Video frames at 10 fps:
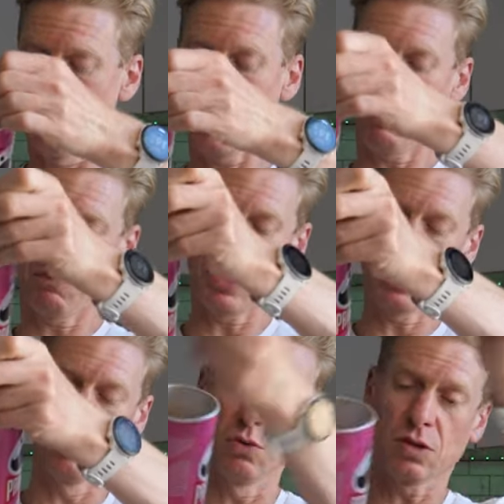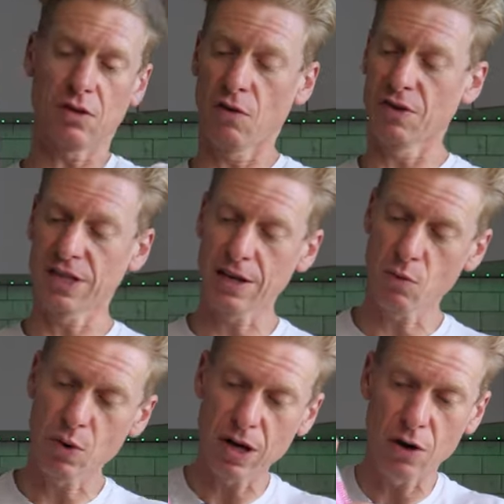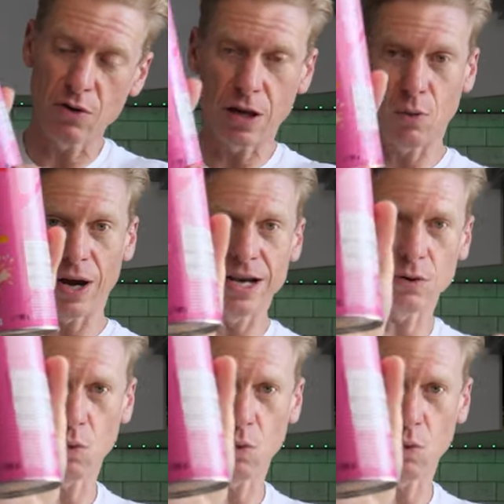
Now Pringles, obviously we know they're weighed